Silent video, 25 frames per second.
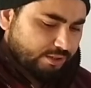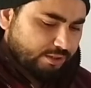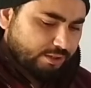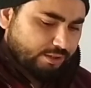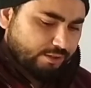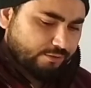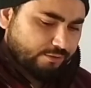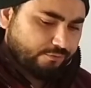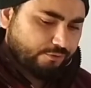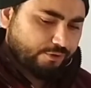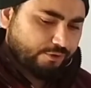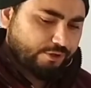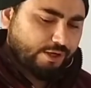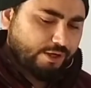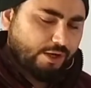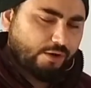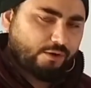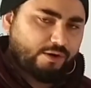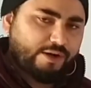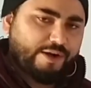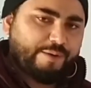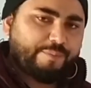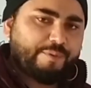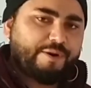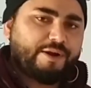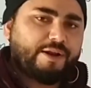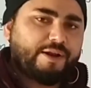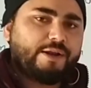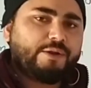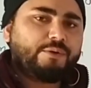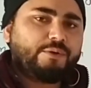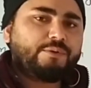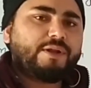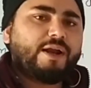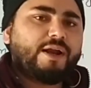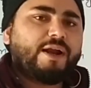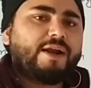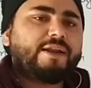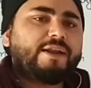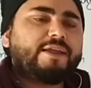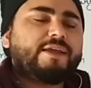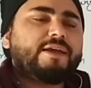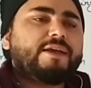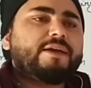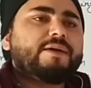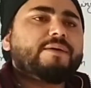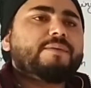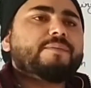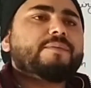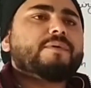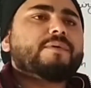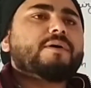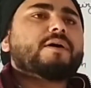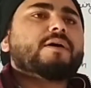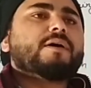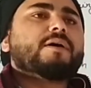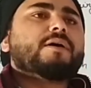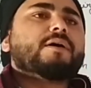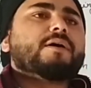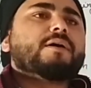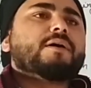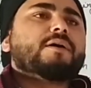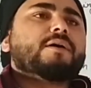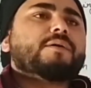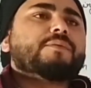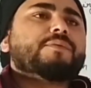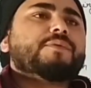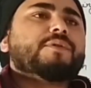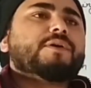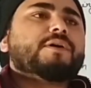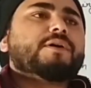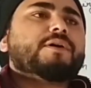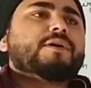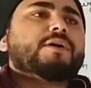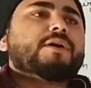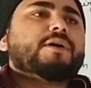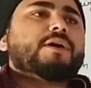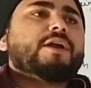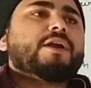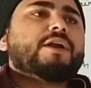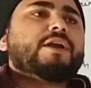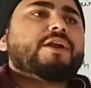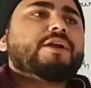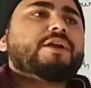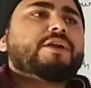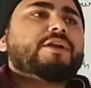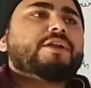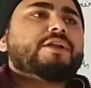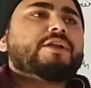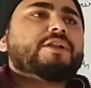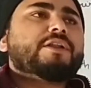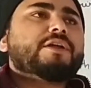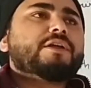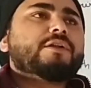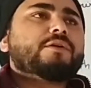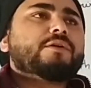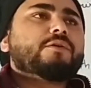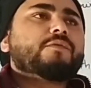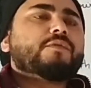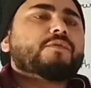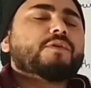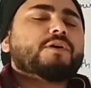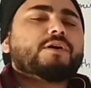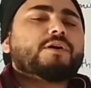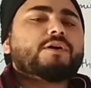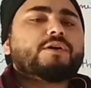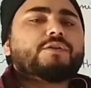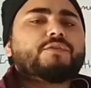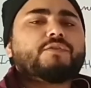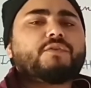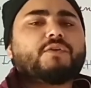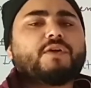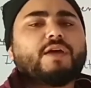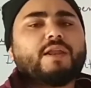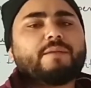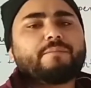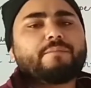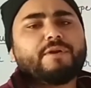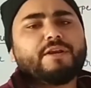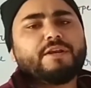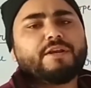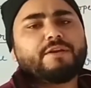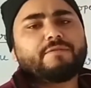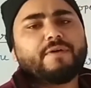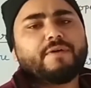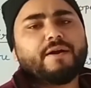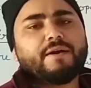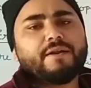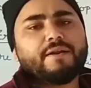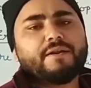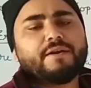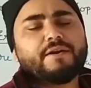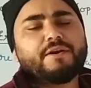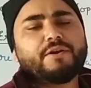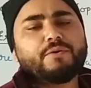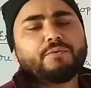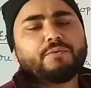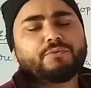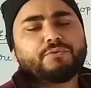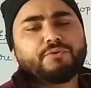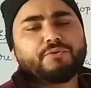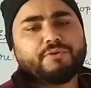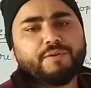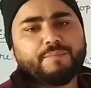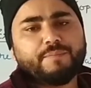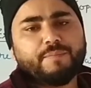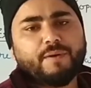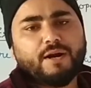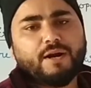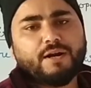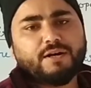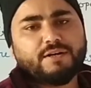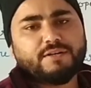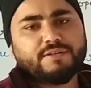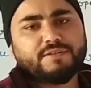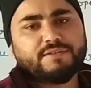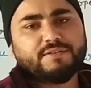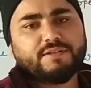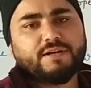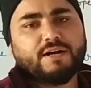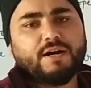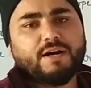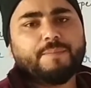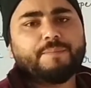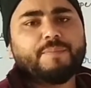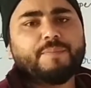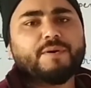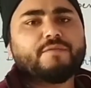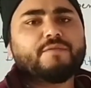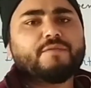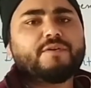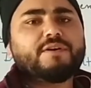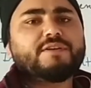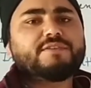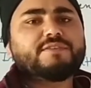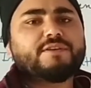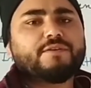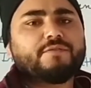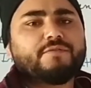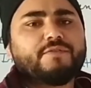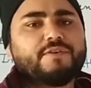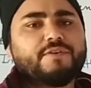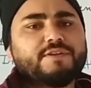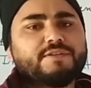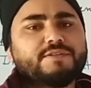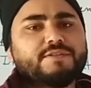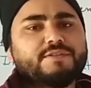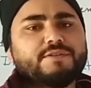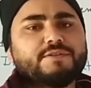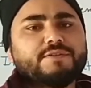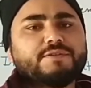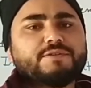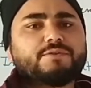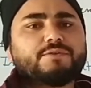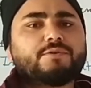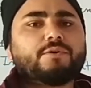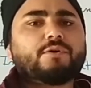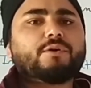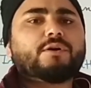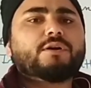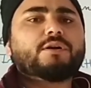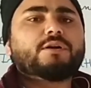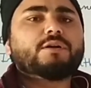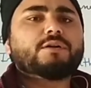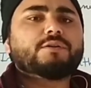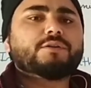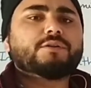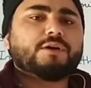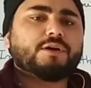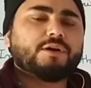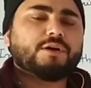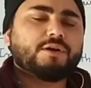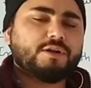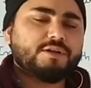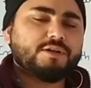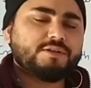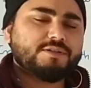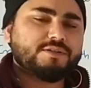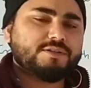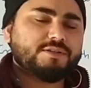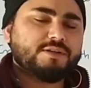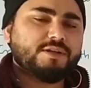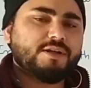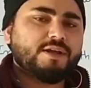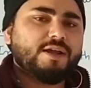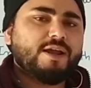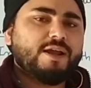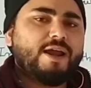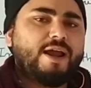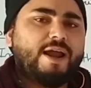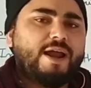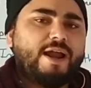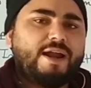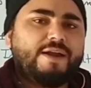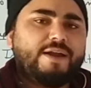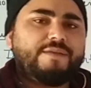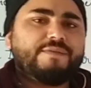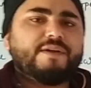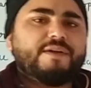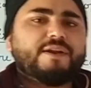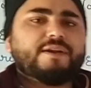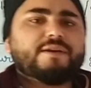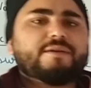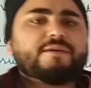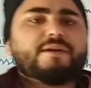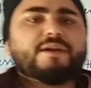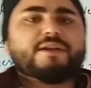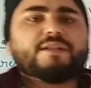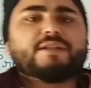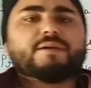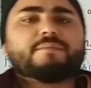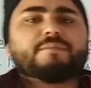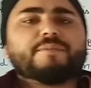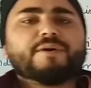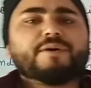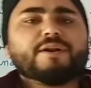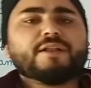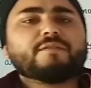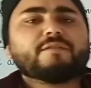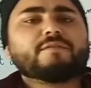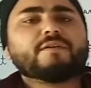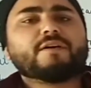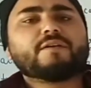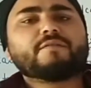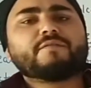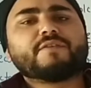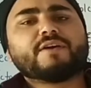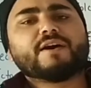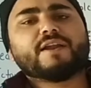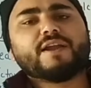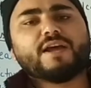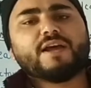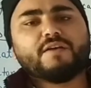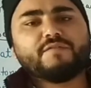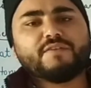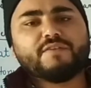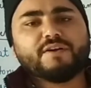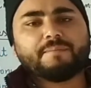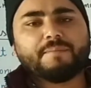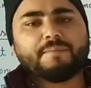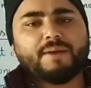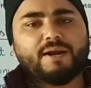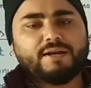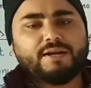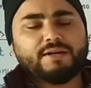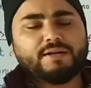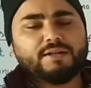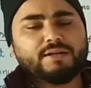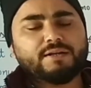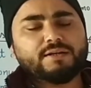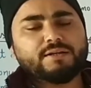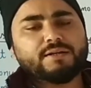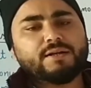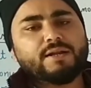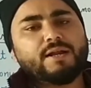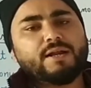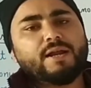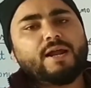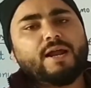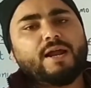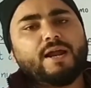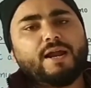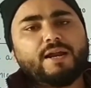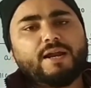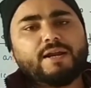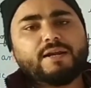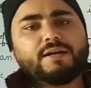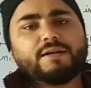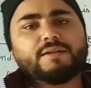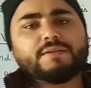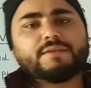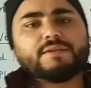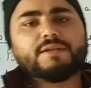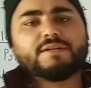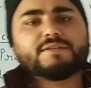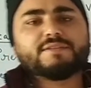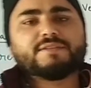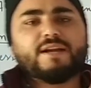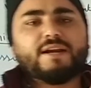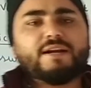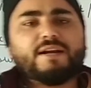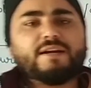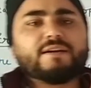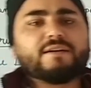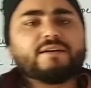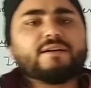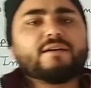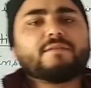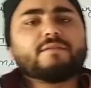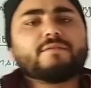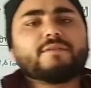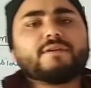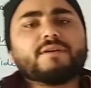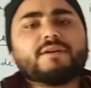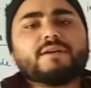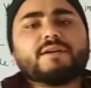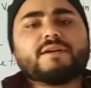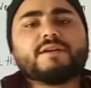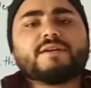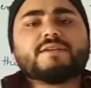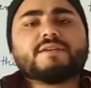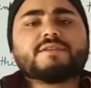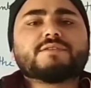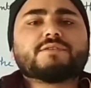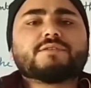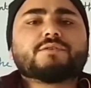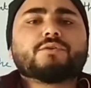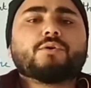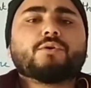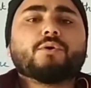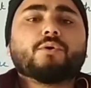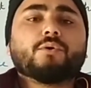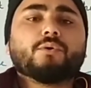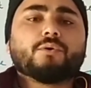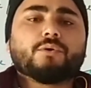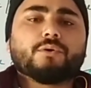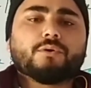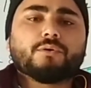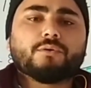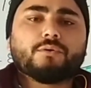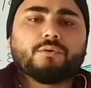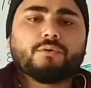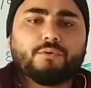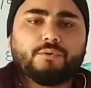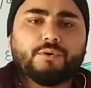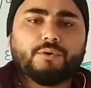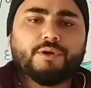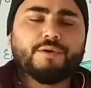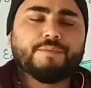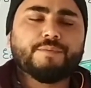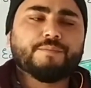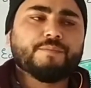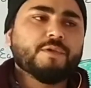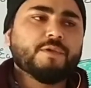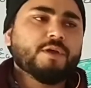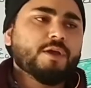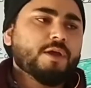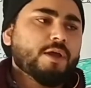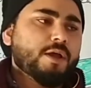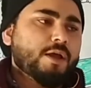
for now, let me tell you that the interior of the earth can be divided into three parts. The upper one surface is called the crust, and then in the middle one we are having mantle, and the central one is core. Okay,